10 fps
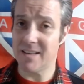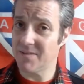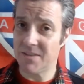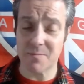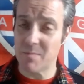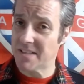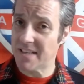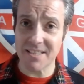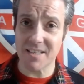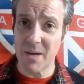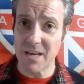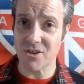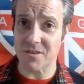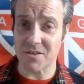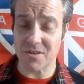These
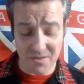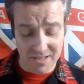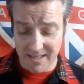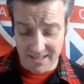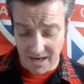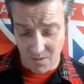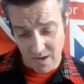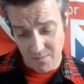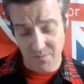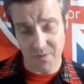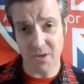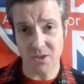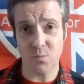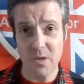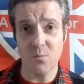misestimations, you can't get away with them,
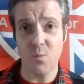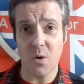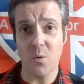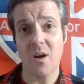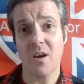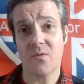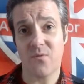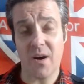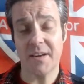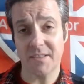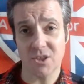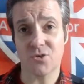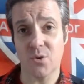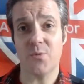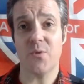because we will find the
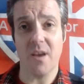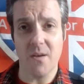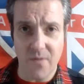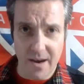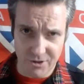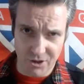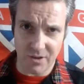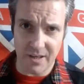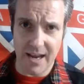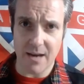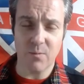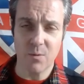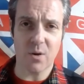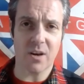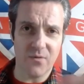truth eventually and we
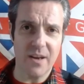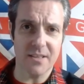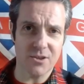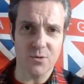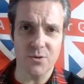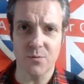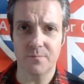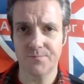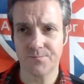will convey it to you.